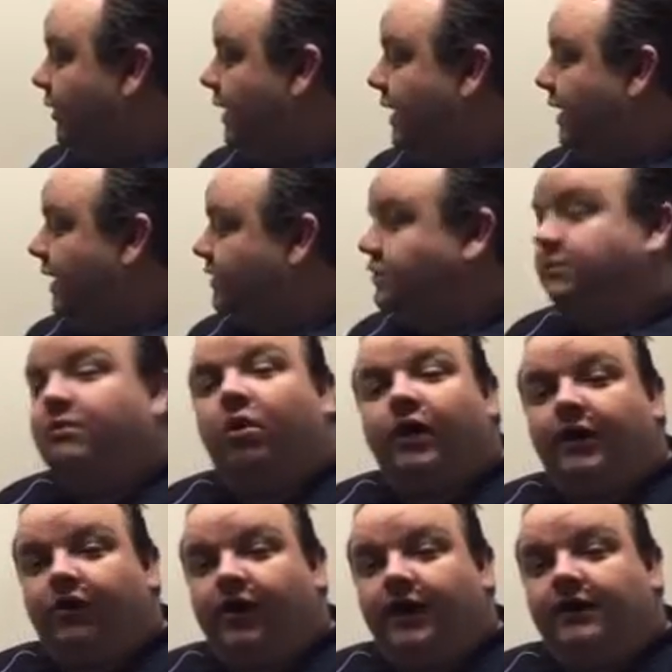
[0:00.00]
is we can actually
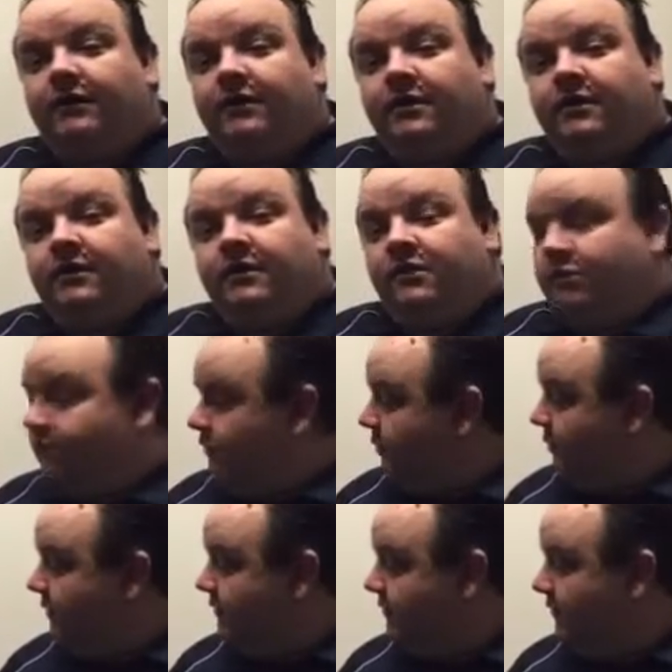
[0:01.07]
migrate
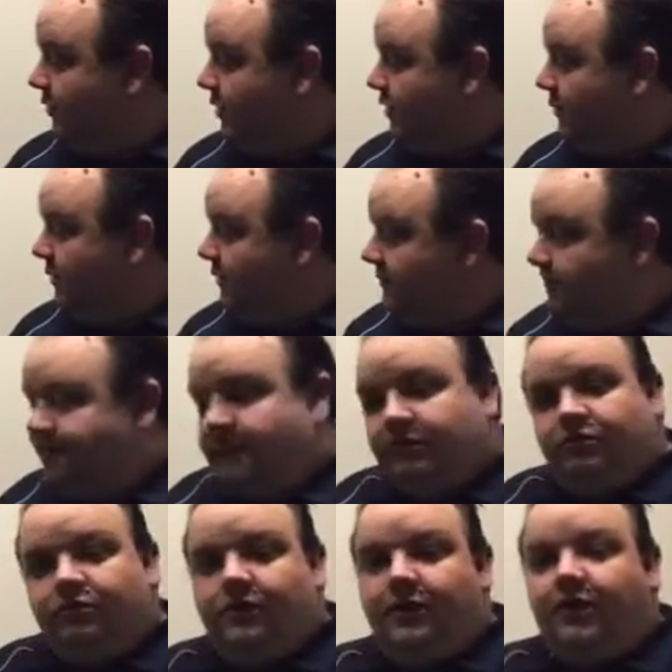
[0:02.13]
from this environment
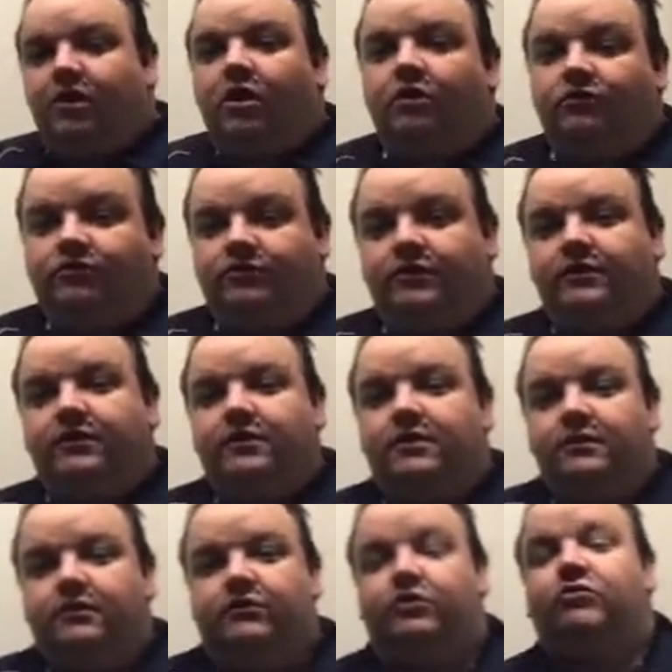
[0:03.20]
into our hosted
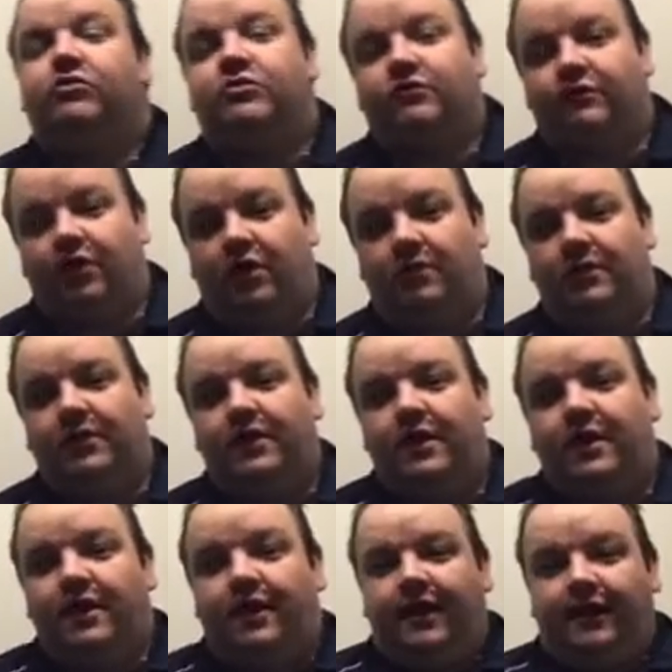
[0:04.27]
Citrix environment
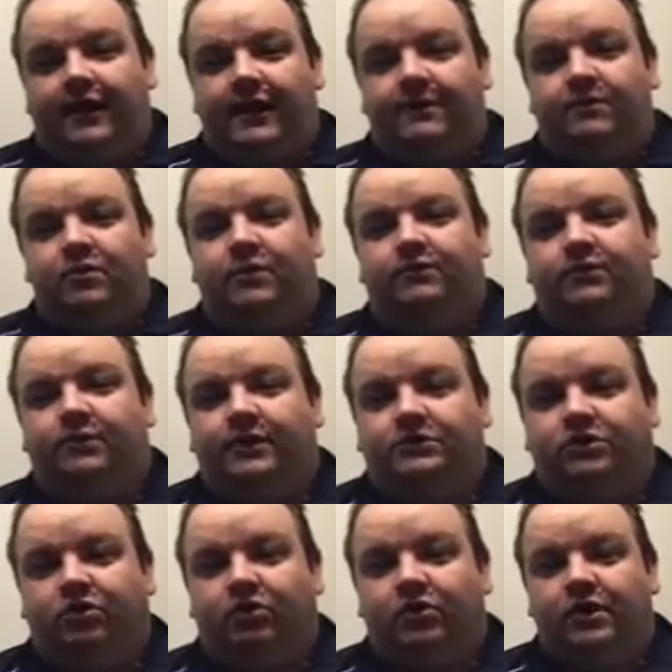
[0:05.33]
and keep you up for
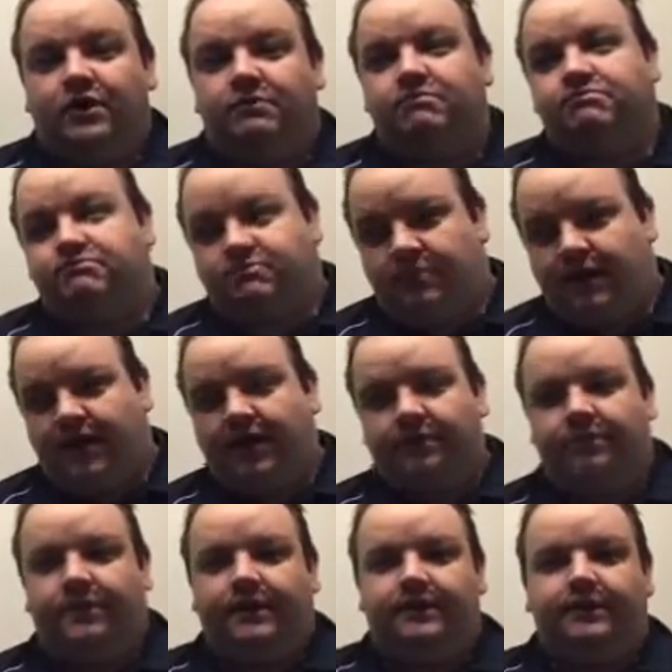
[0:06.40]
much longer at
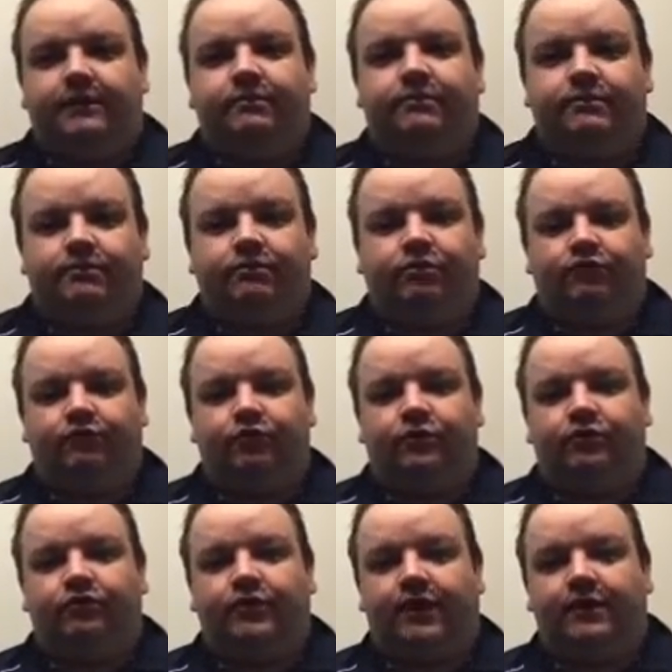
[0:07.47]
a better
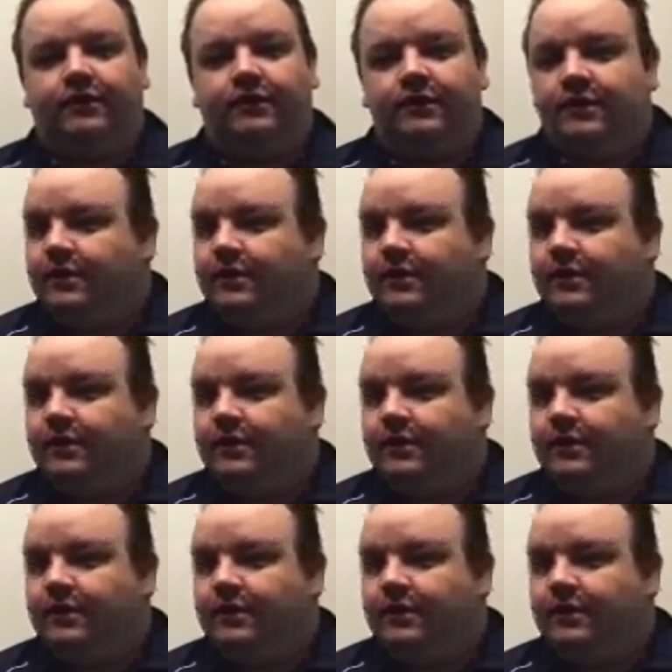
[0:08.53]
performance rate.